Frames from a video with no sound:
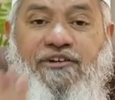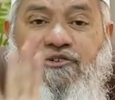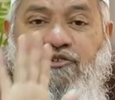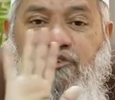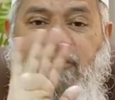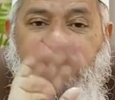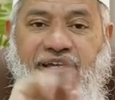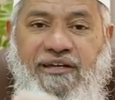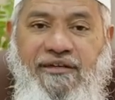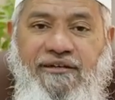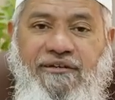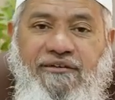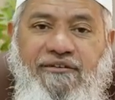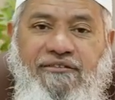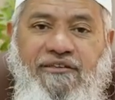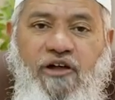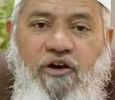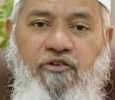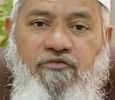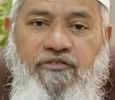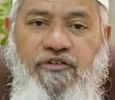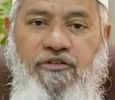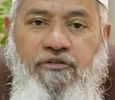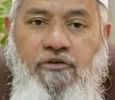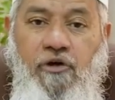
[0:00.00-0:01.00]
today,
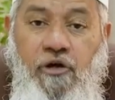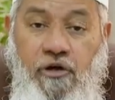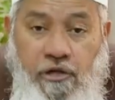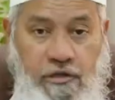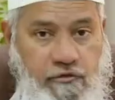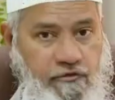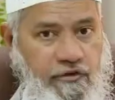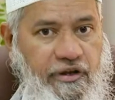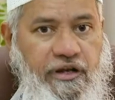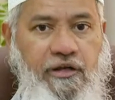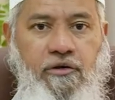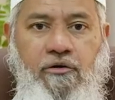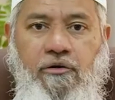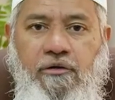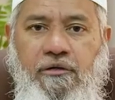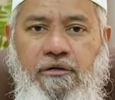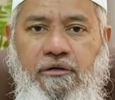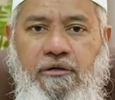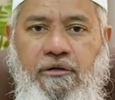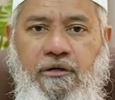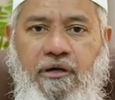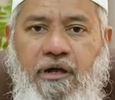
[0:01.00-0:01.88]
$1,000. Very good.